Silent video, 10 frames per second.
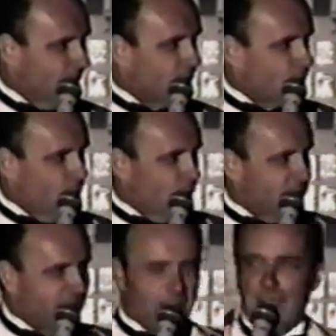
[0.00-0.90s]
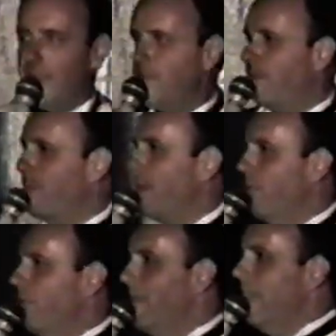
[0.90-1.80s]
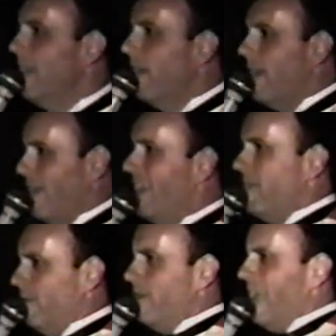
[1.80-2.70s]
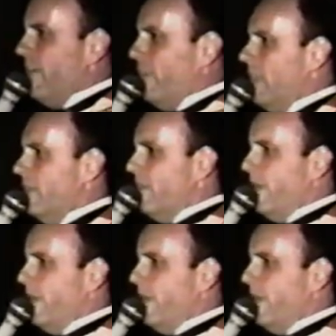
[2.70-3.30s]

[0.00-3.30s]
Cool. Are any people from are any native Indians here?